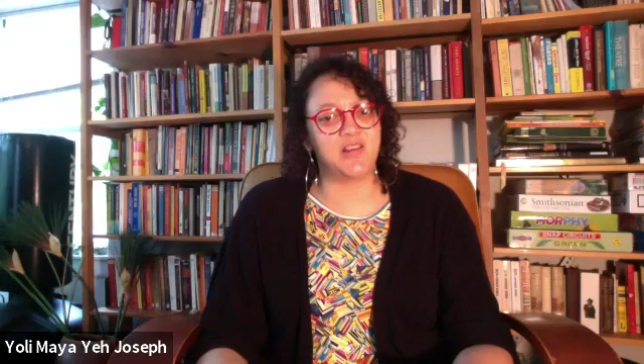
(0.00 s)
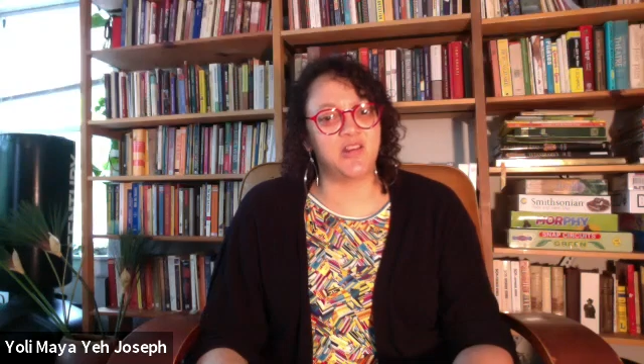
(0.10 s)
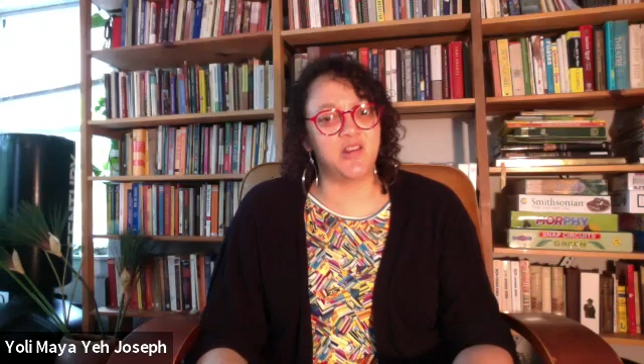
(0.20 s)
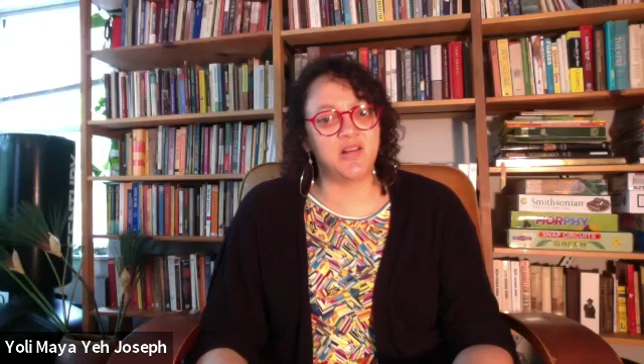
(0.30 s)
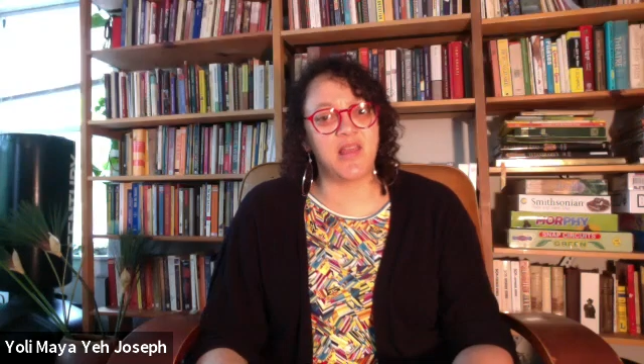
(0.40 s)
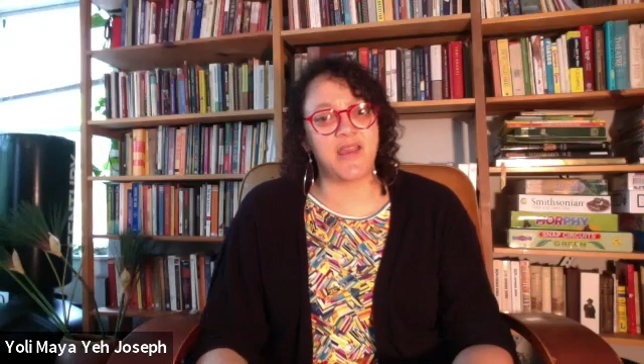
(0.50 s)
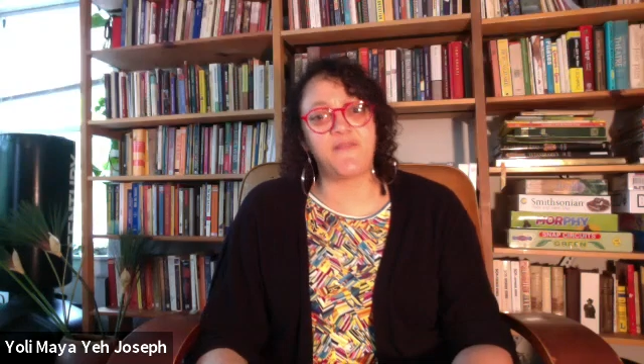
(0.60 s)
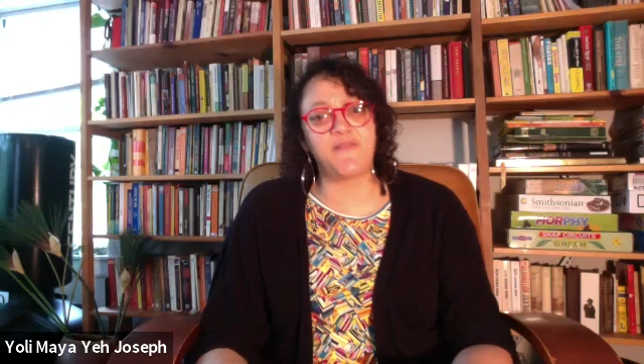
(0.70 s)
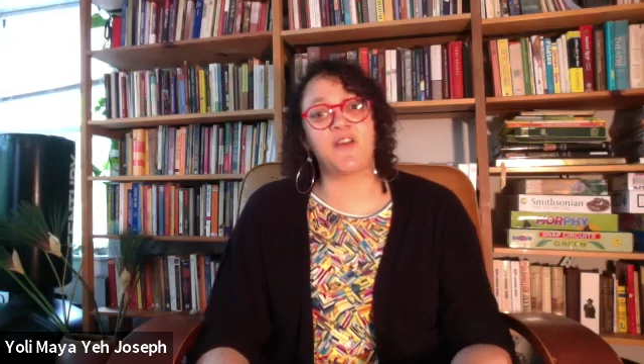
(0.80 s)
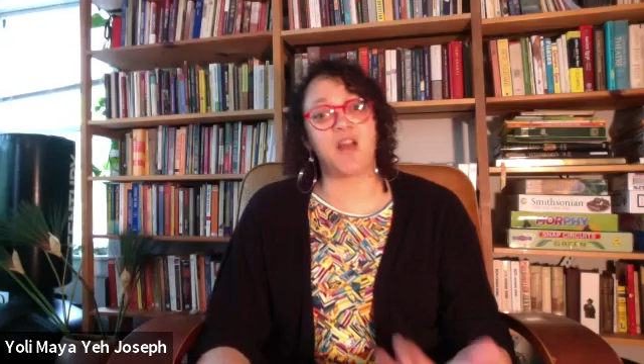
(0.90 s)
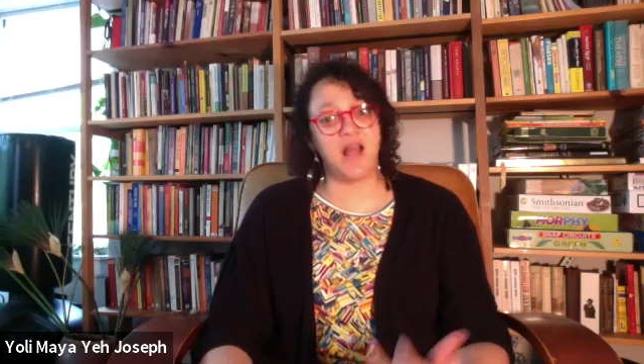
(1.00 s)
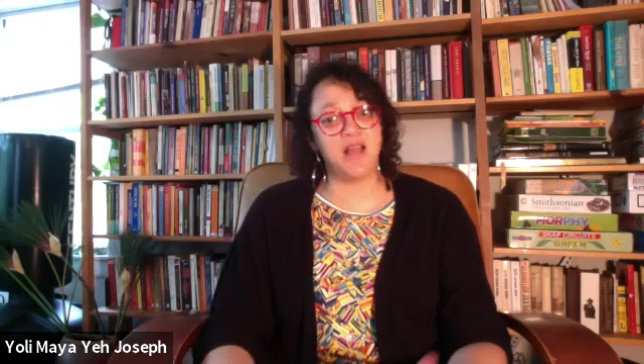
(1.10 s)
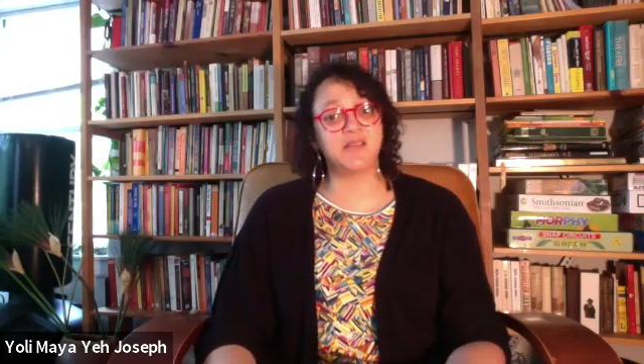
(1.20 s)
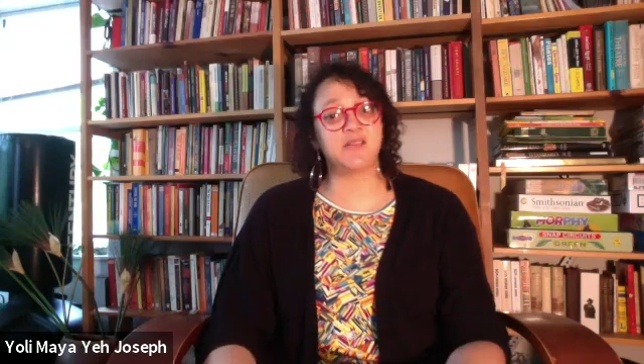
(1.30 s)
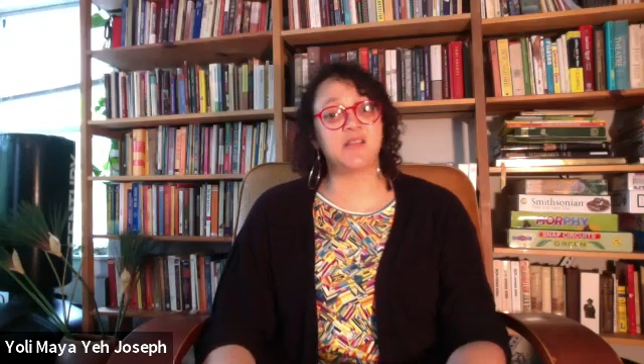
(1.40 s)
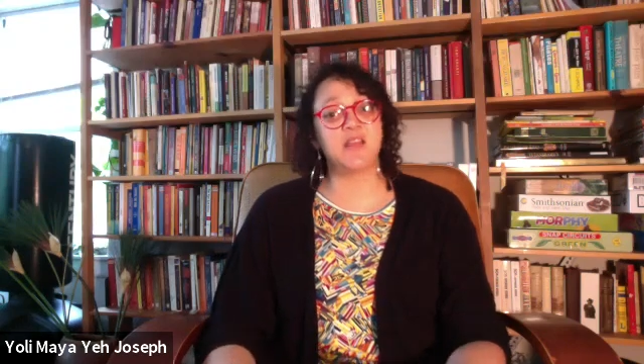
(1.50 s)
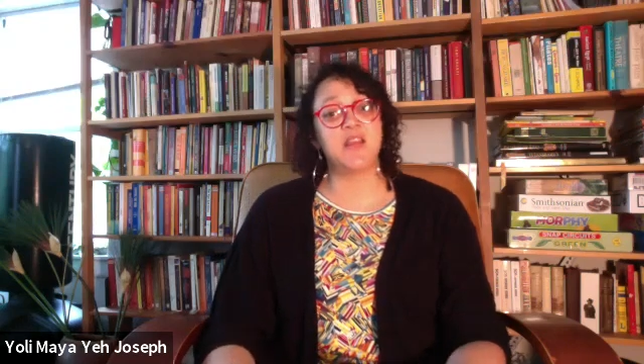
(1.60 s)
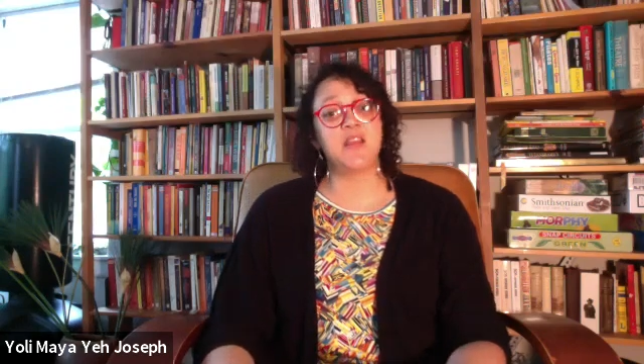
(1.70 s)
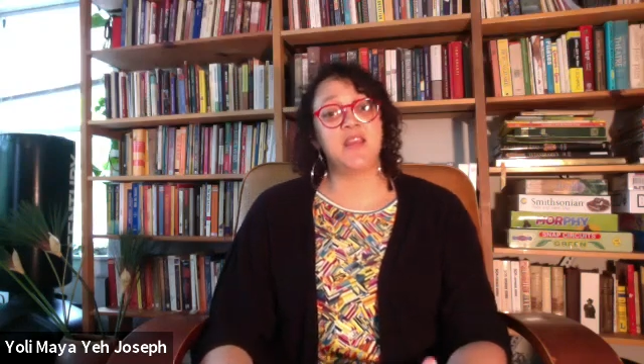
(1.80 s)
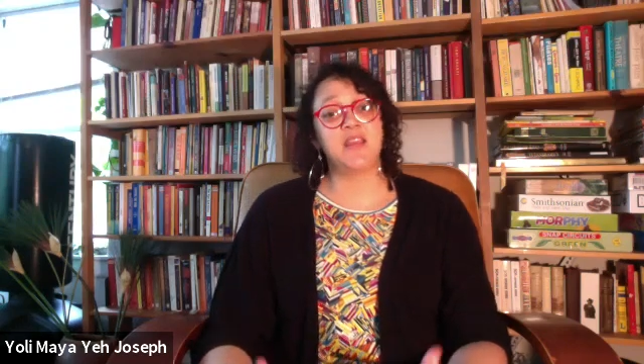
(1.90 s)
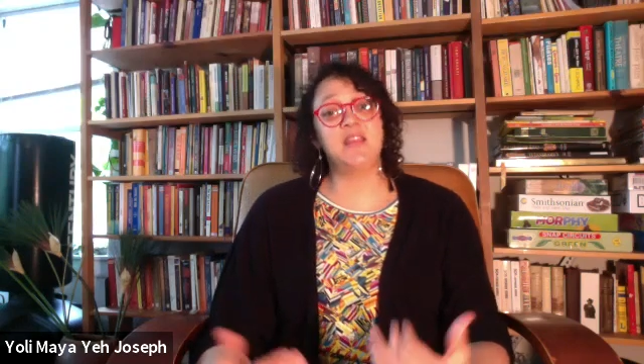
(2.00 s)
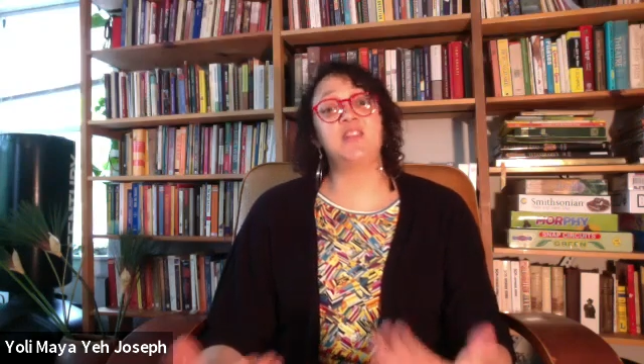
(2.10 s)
look like for us in